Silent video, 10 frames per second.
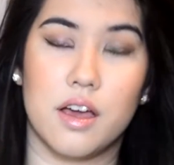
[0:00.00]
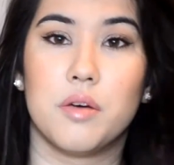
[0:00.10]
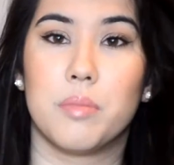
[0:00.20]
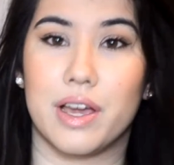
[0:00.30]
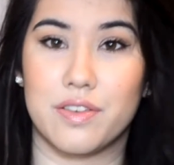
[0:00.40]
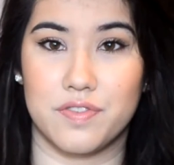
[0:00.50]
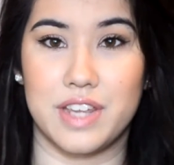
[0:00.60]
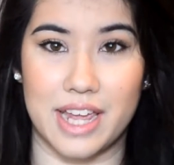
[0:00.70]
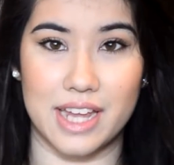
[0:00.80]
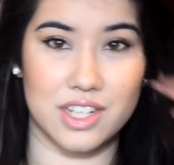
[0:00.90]
my
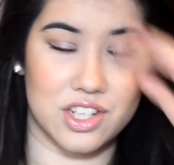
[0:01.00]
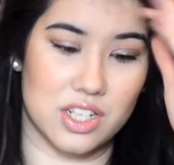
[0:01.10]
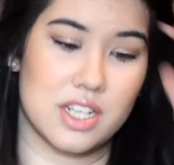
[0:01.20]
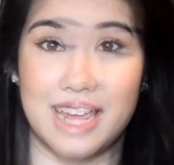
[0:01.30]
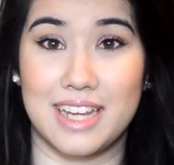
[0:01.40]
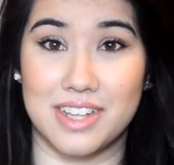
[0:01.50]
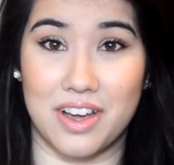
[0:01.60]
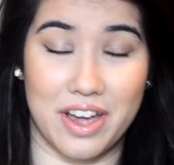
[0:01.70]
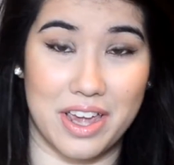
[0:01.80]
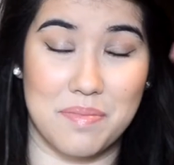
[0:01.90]
finished
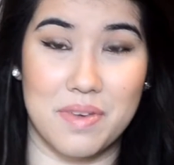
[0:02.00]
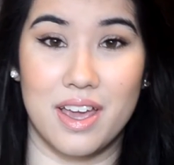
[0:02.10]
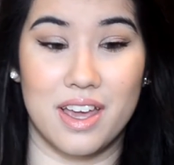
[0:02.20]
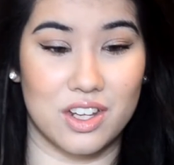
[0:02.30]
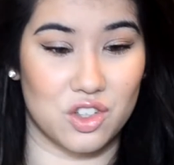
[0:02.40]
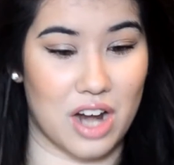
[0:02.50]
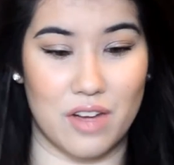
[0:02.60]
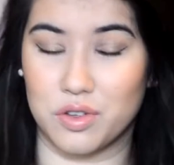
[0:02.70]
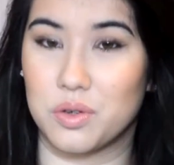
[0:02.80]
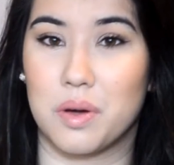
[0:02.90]
daytime
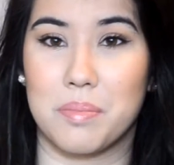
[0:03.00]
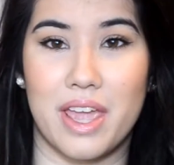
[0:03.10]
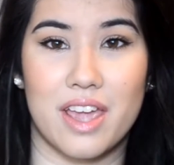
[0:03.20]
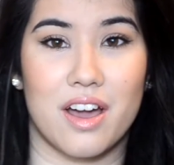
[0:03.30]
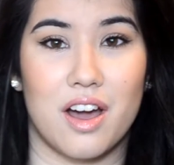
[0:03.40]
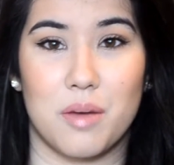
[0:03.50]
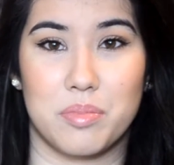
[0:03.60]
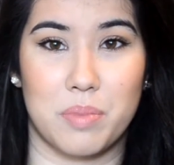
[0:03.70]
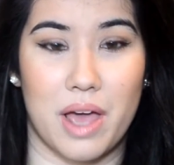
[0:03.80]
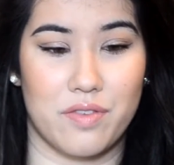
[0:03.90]
travel makeup,
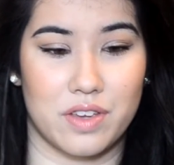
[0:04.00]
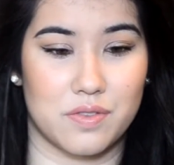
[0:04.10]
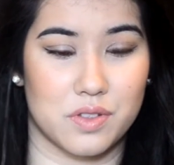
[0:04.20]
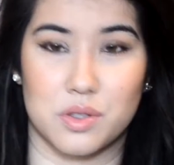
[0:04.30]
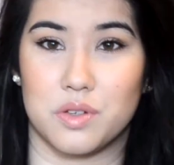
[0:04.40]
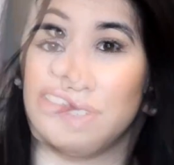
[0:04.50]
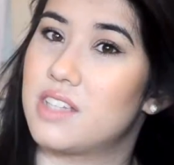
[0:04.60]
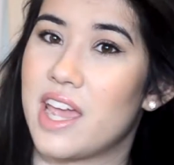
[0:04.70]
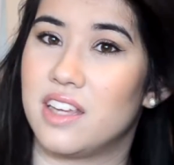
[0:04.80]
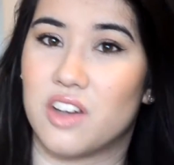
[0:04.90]
perfect for sort of
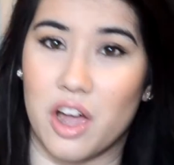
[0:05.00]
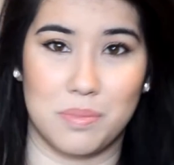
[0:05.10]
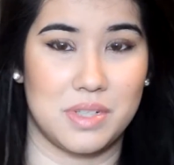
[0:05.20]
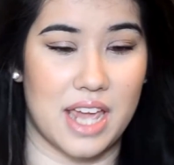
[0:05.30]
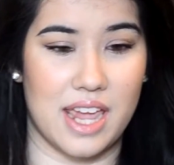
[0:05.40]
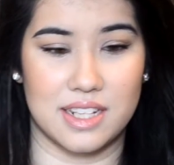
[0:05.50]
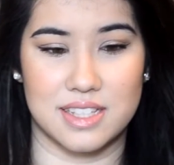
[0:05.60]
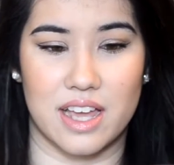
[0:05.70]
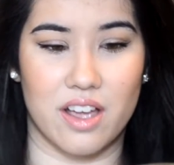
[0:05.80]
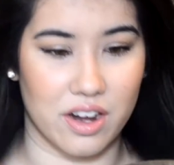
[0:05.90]
daytime dates,
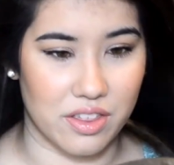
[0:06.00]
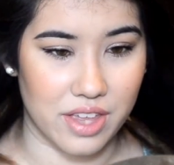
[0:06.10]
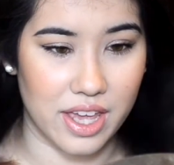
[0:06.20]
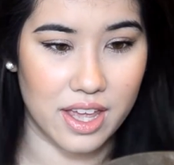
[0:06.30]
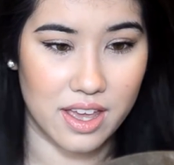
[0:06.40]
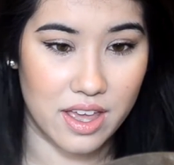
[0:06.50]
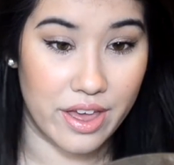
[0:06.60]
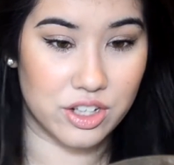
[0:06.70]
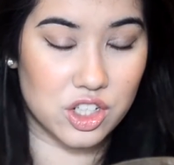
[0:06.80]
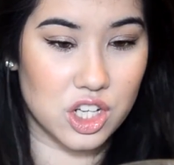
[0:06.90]
that kind of thing.
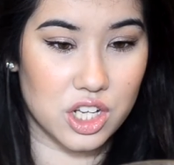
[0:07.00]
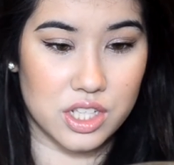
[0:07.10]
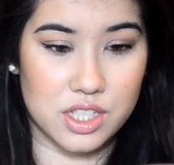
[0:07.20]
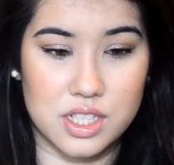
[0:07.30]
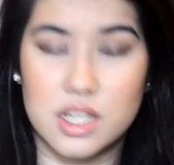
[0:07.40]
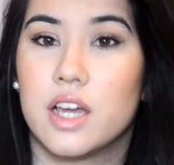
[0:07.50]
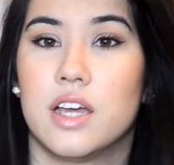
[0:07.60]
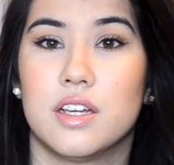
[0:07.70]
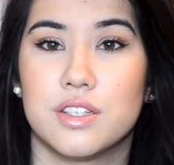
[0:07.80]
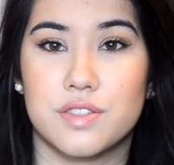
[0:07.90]
Just
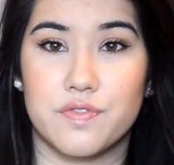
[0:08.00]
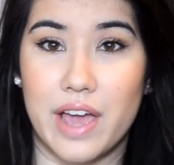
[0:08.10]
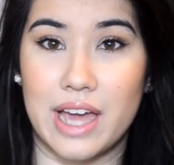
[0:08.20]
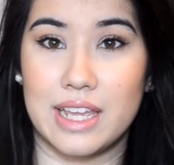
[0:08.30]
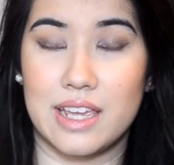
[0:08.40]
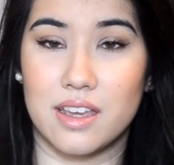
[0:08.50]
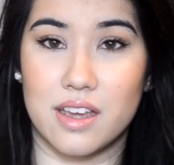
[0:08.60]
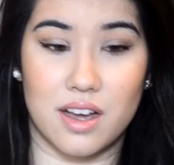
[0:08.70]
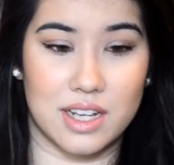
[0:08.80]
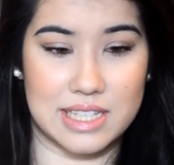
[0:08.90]
fairly,
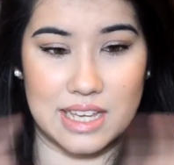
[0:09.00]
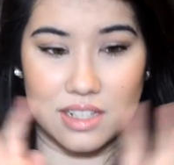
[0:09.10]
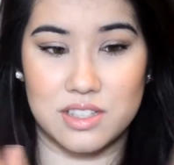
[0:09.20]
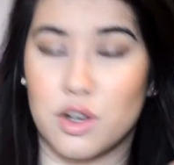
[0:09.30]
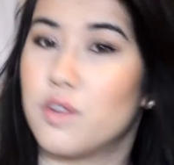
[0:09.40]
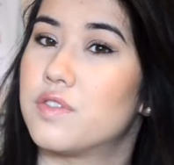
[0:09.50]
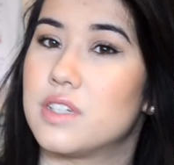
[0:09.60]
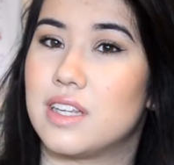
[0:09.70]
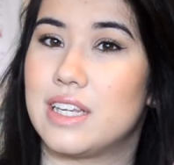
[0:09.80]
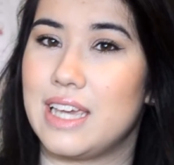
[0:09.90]
I'd say
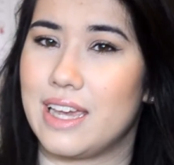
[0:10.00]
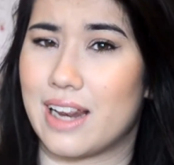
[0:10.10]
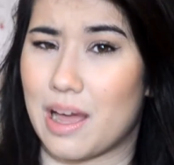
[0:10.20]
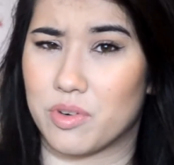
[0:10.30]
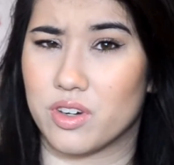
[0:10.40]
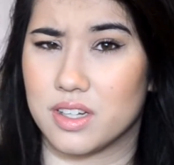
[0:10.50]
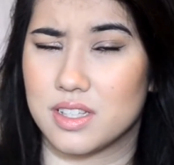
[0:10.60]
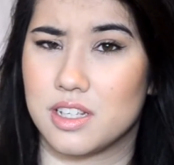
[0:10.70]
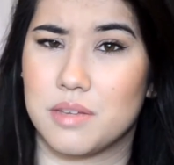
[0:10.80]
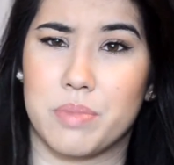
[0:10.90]
softly glamorous,
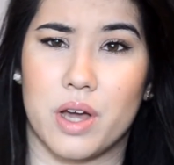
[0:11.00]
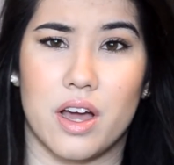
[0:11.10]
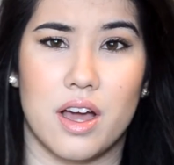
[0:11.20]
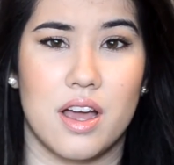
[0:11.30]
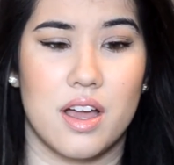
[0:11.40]
but